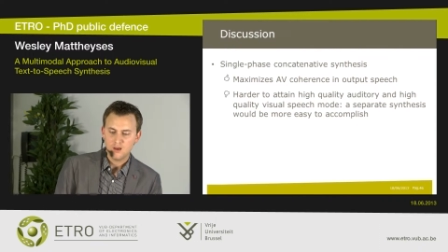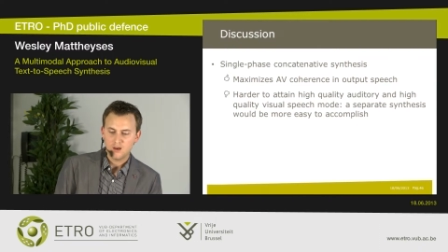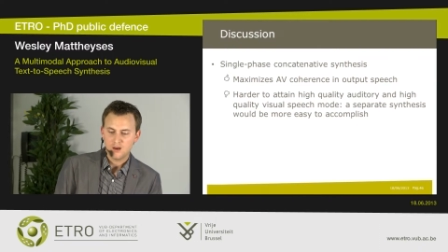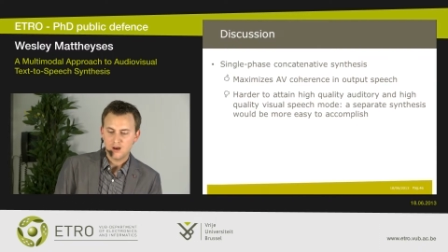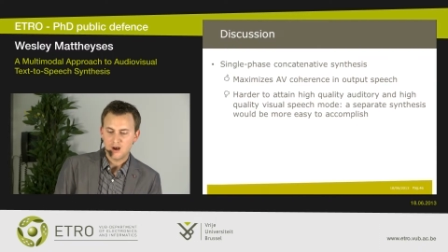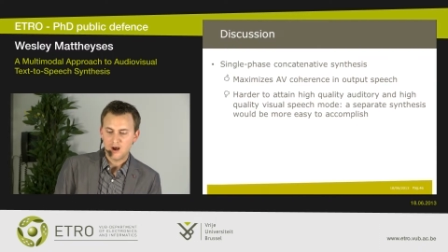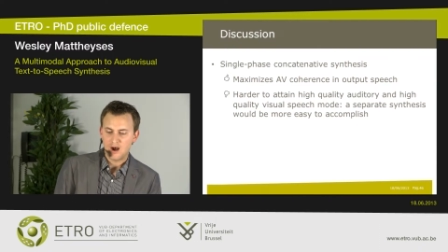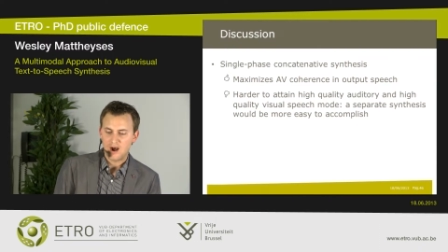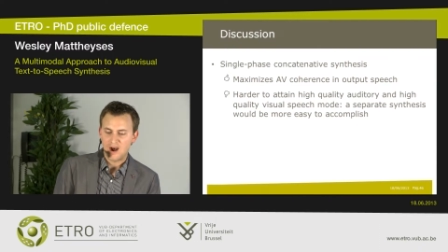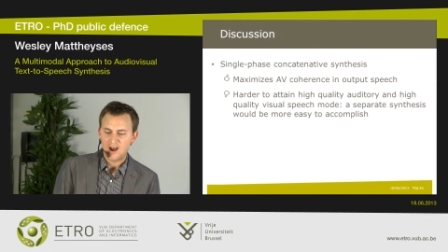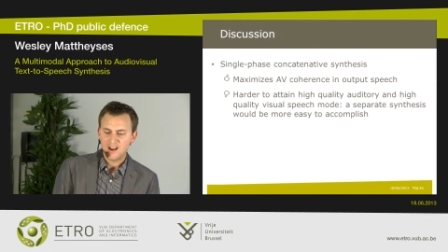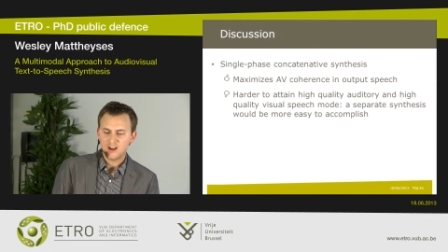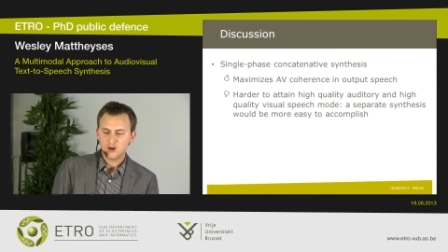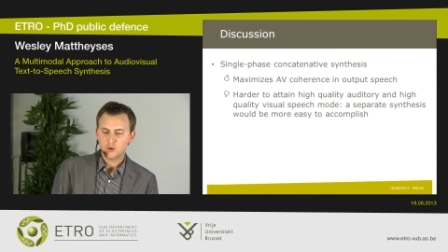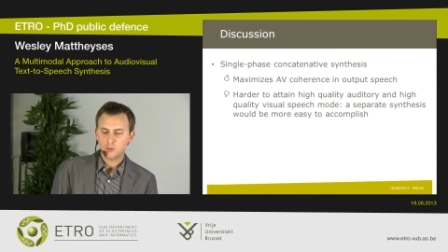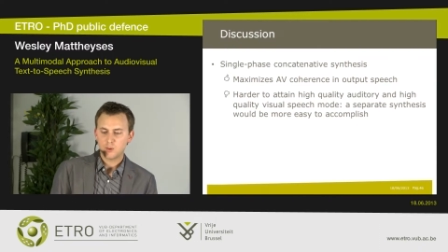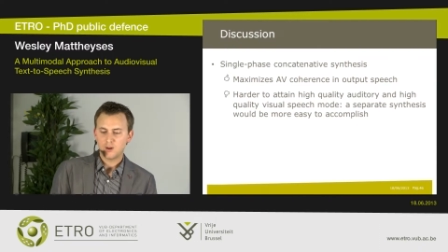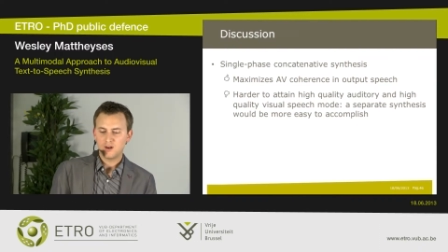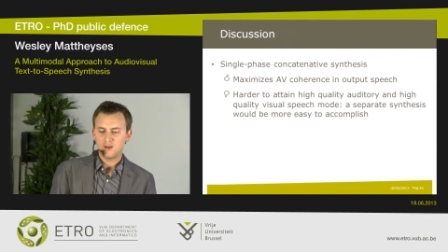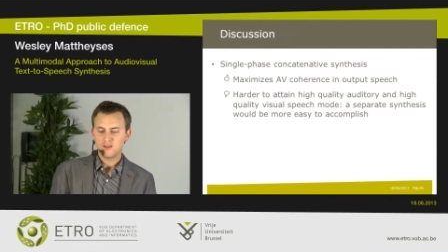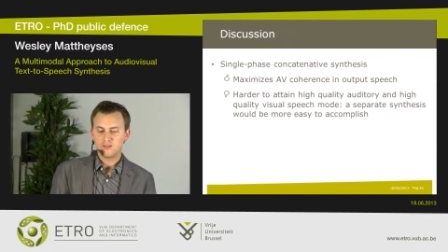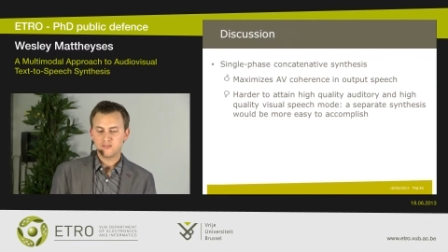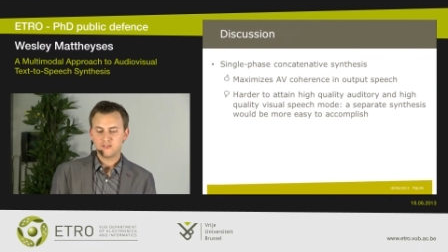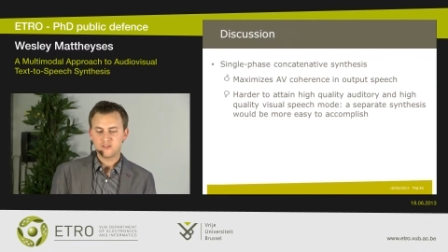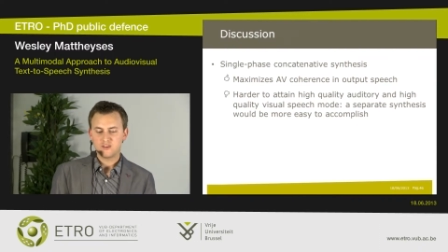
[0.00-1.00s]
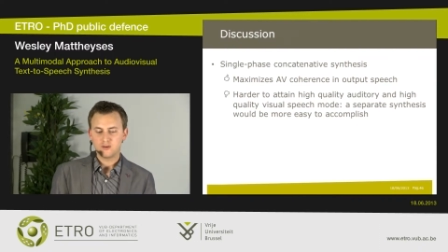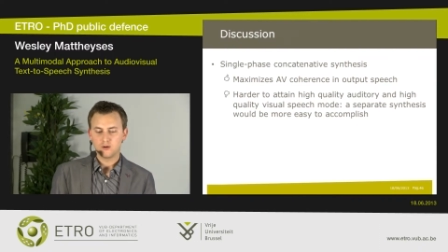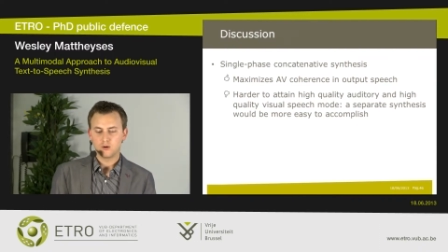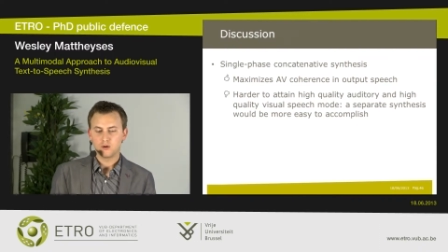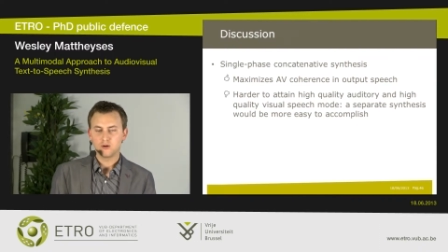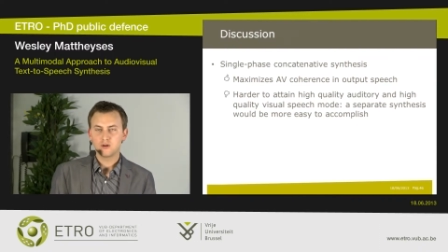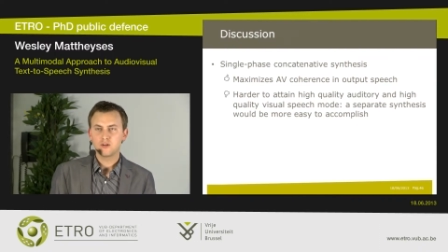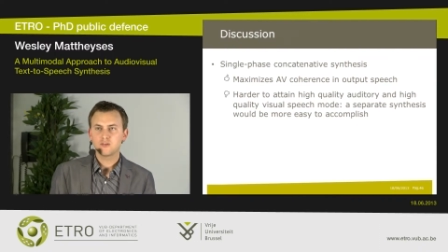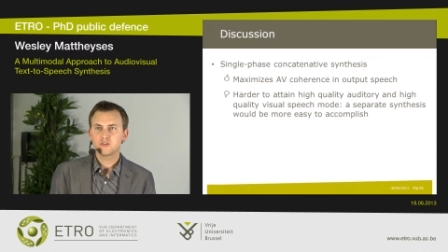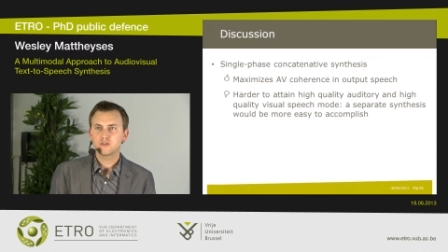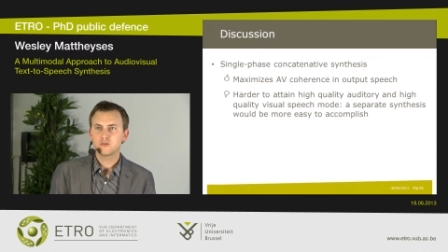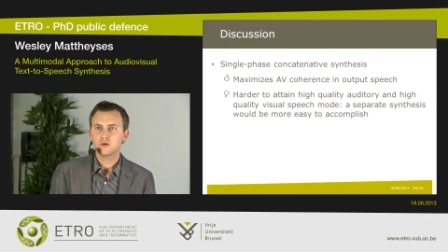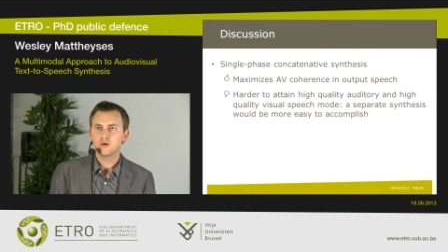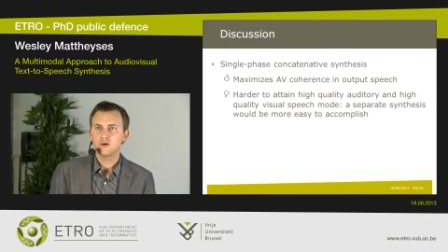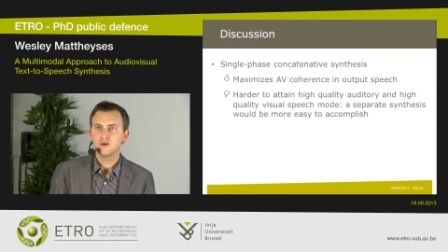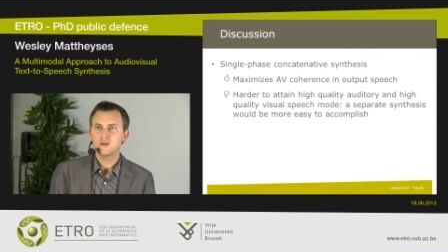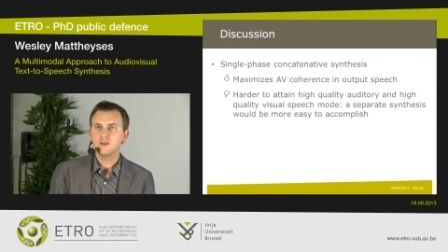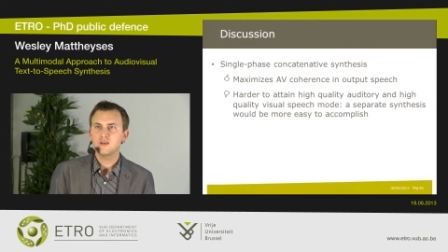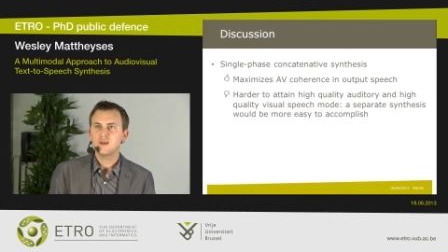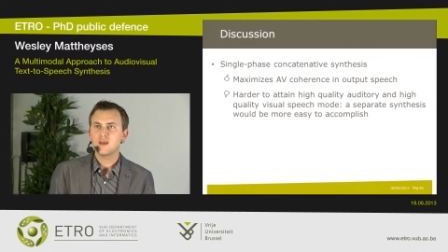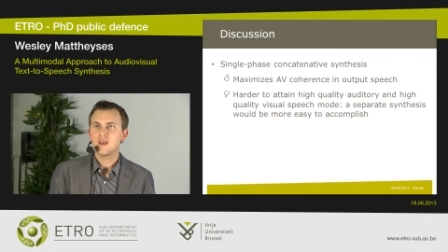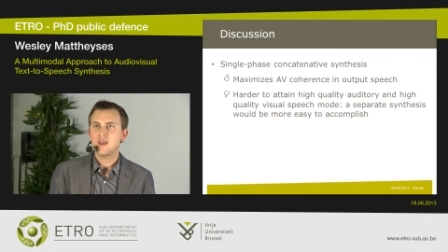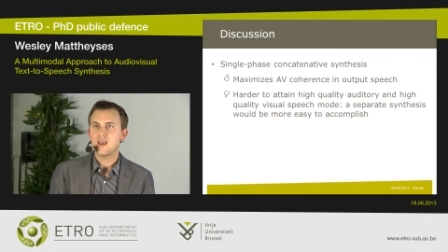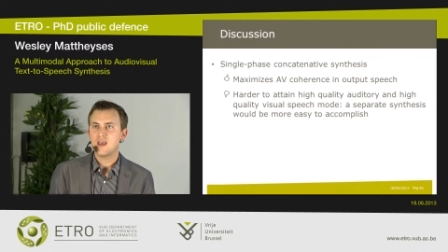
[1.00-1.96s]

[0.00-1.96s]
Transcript: a high quality auditory